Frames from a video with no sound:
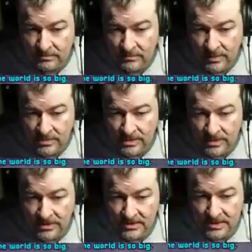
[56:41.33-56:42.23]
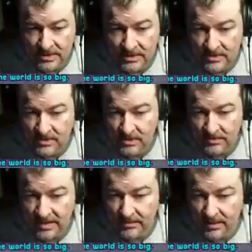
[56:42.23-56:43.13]
Let's at least get this on the
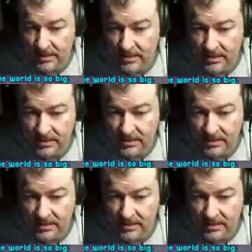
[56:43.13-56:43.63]
map marker.